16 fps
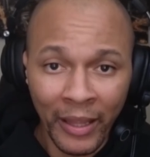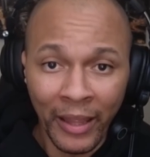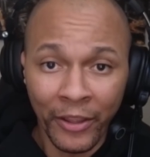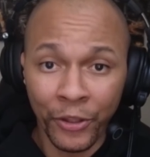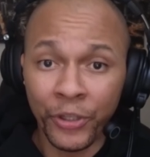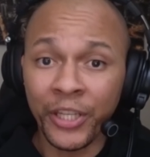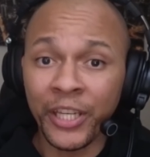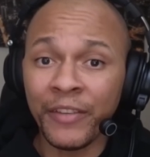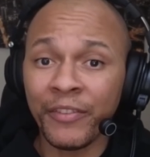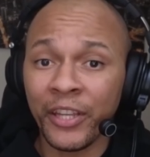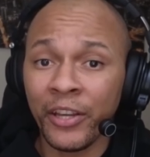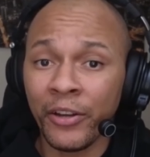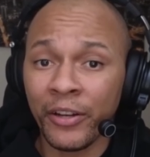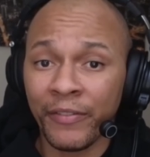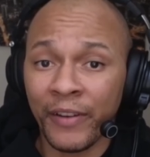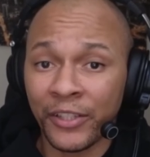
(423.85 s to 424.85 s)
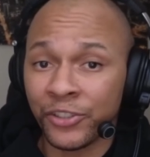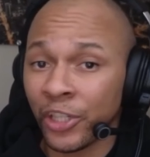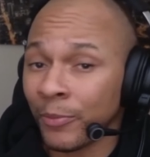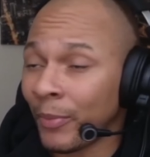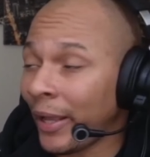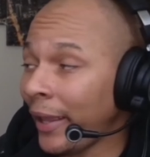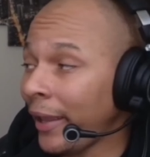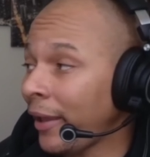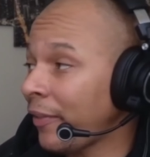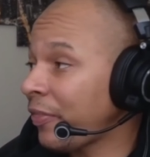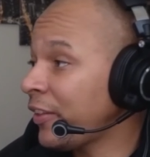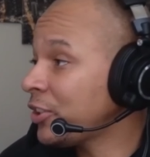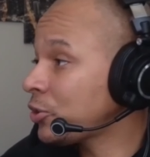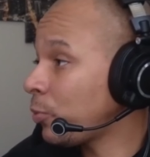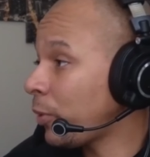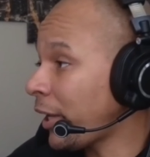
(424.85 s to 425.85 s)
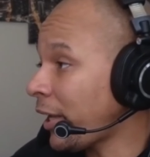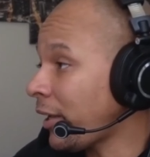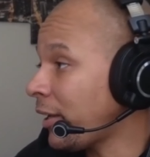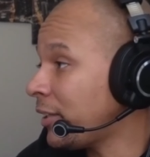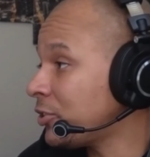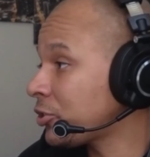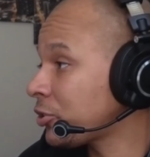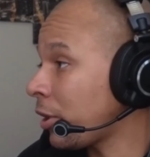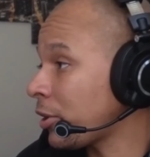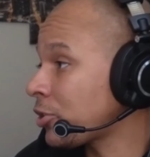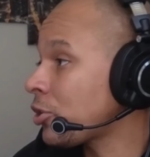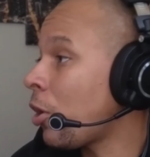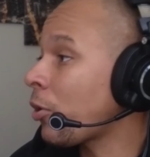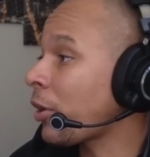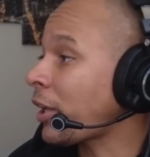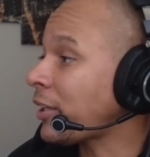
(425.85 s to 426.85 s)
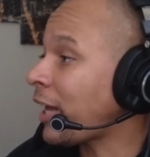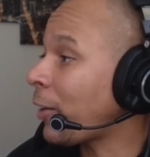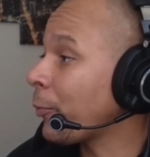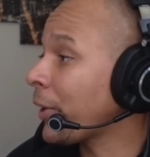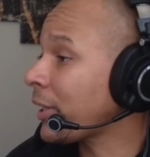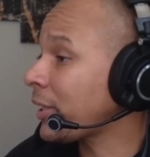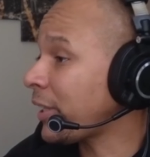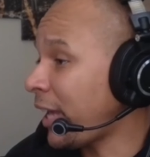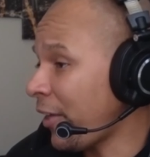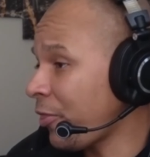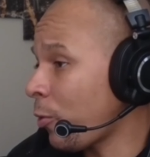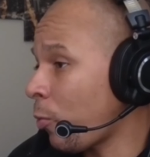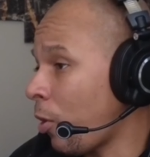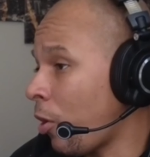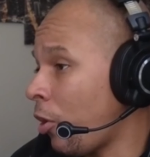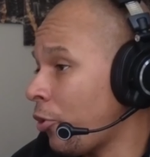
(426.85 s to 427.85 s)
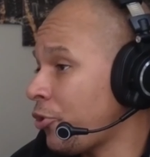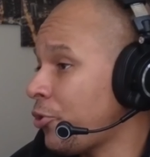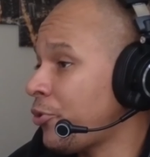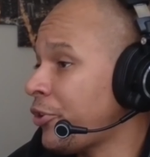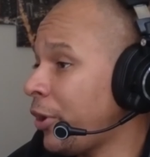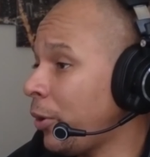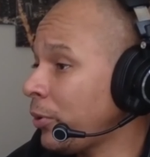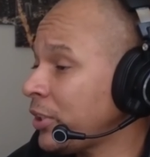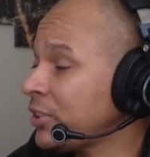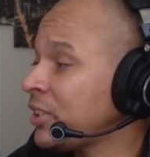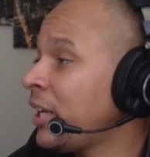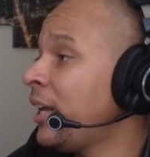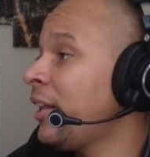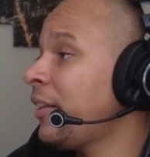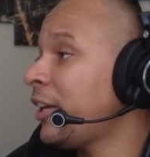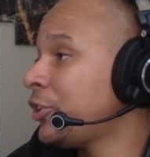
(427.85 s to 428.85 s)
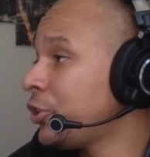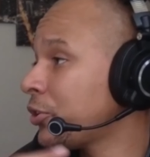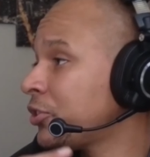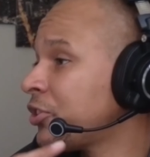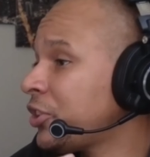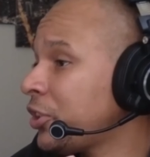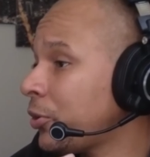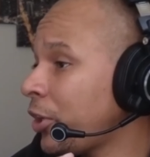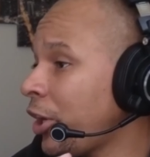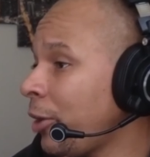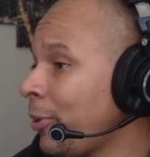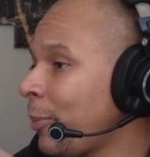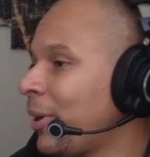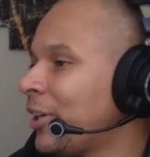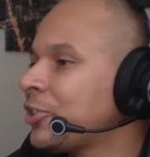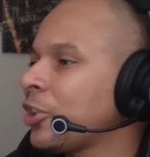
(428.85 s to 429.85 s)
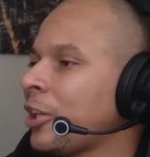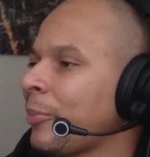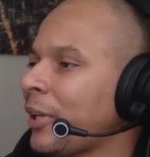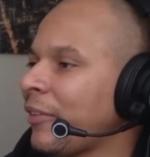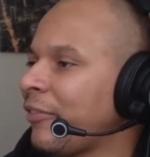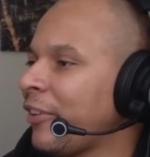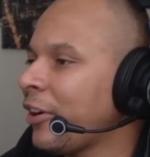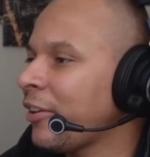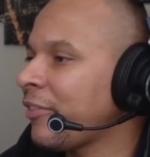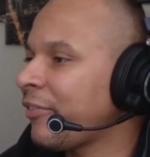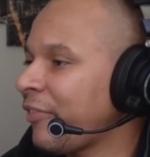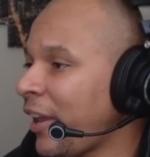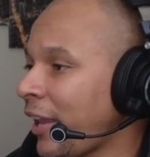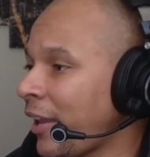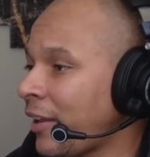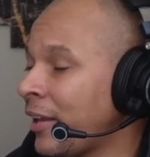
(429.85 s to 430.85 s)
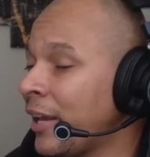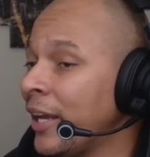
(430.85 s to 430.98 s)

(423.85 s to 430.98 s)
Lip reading: You can even hear it if I turn my head this way and started talking directly at the wall. You'll notice that you can still hear me, but it's going to be very faint.